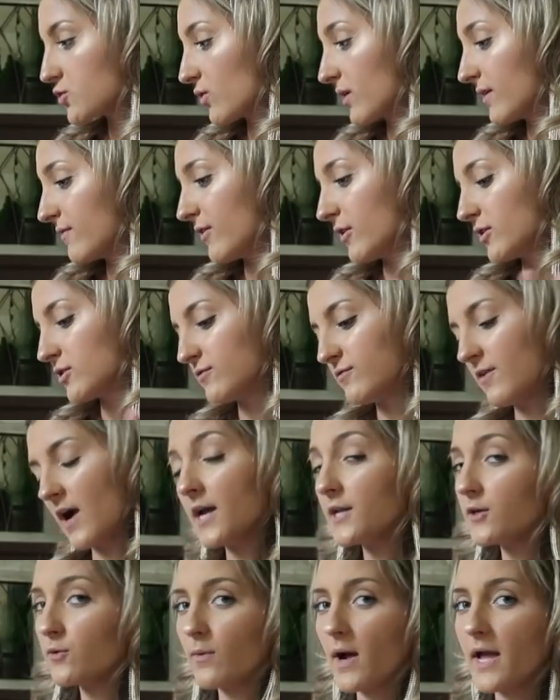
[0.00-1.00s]
or if I'll
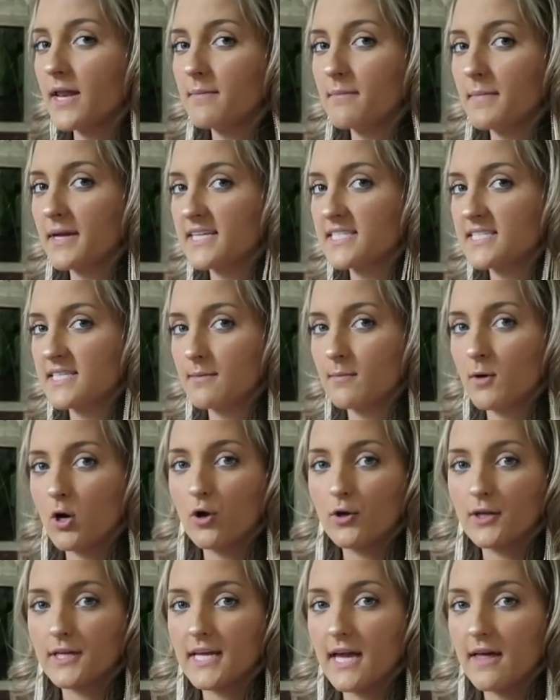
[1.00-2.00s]
find a way to mix them
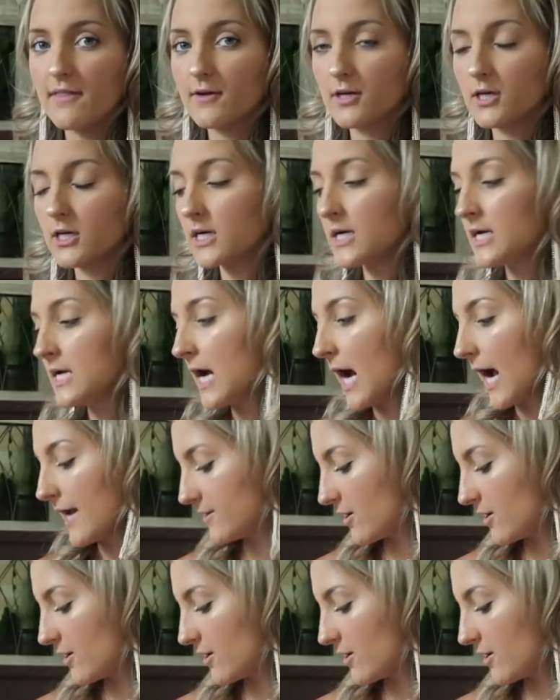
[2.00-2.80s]
all together. I